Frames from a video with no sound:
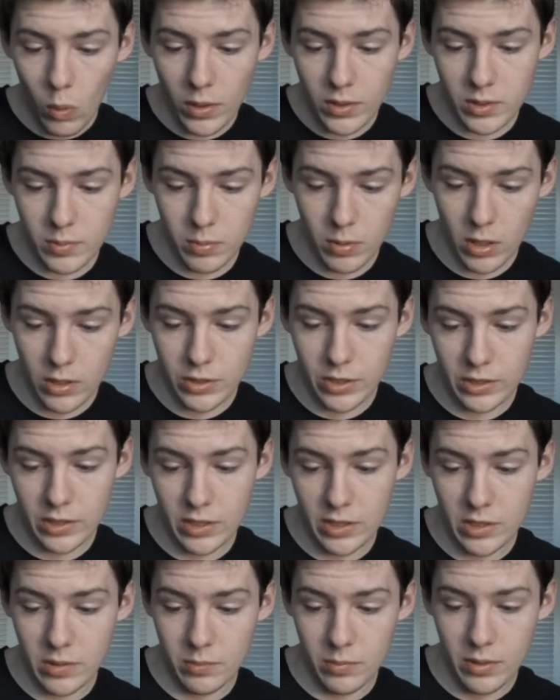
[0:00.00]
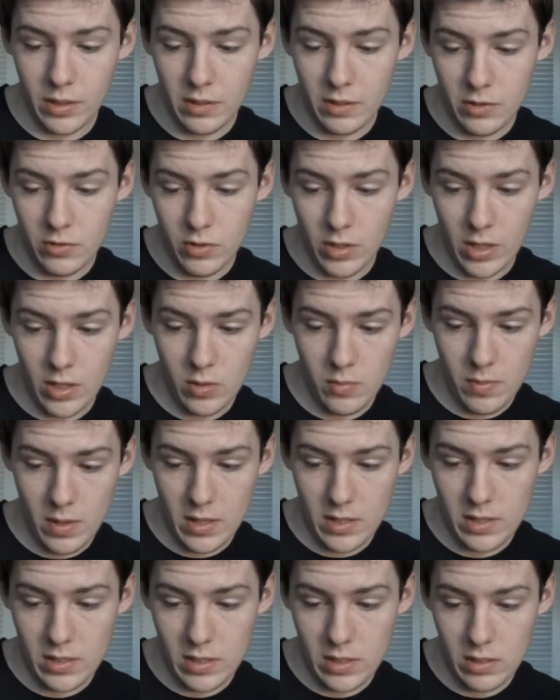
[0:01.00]
Once project is completely dry, you
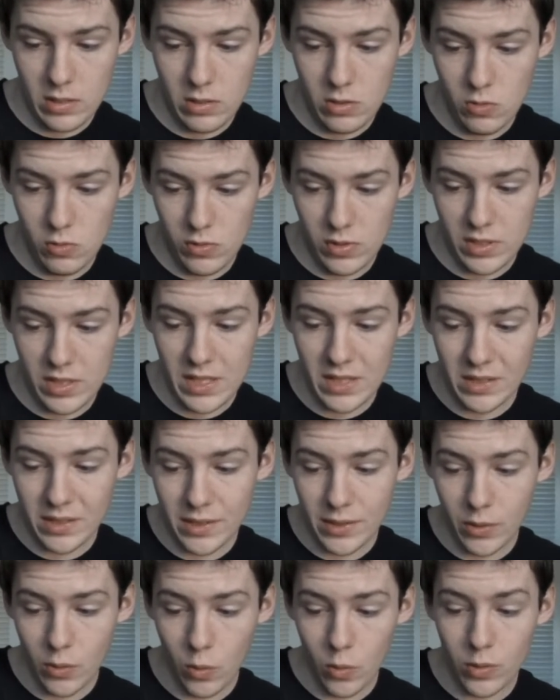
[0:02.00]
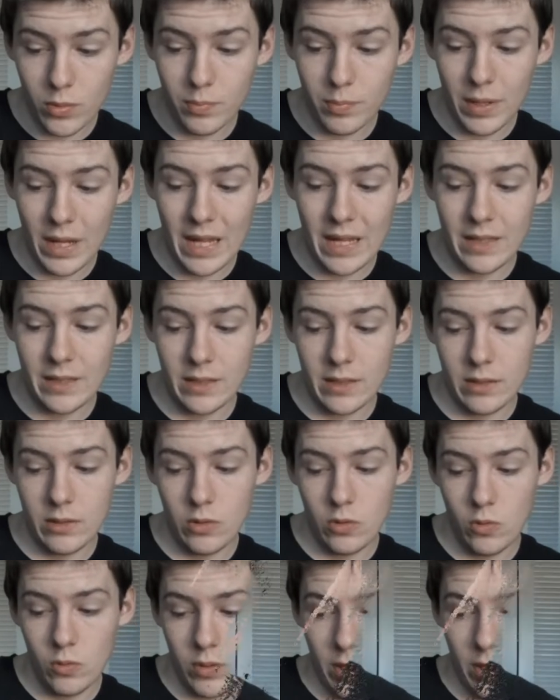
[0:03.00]
may use sealer or paint. I don't know